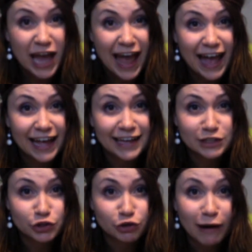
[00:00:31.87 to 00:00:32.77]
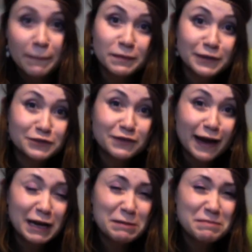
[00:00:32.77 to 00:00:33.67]
and grabbed a bunch of
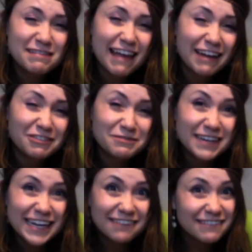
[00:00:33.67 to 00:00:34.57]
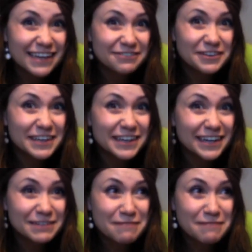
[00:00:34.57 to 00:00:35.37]
items that would be yummy for